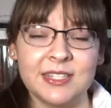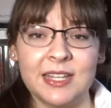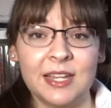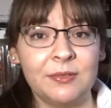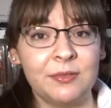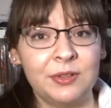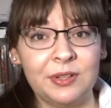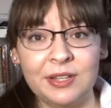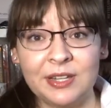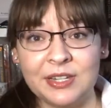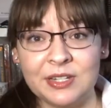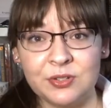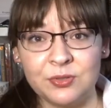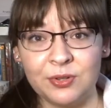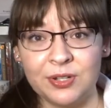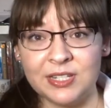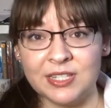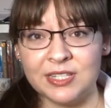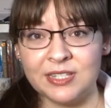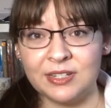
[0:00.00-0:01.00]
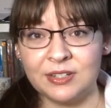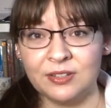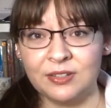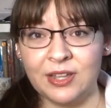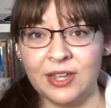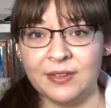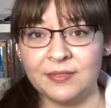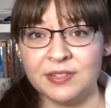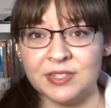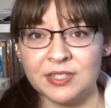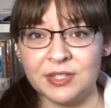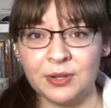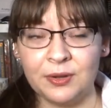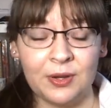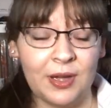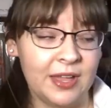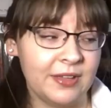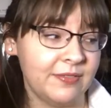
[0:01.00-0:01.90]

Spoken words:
I really enjoyed Still Life, so I